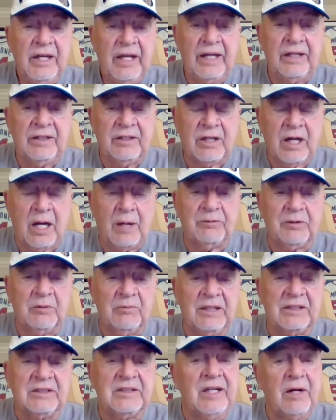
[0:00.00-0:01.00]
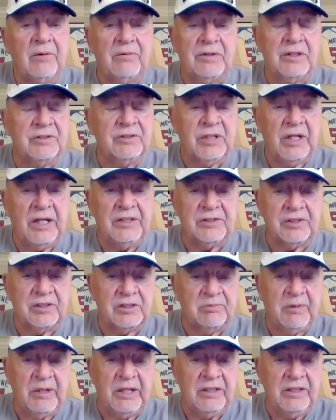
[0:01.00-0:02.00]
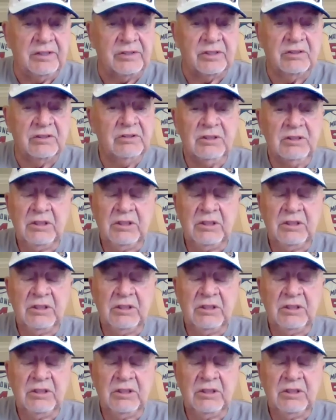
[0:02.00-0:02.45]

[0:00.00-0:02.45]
and complement that with a change of speeds.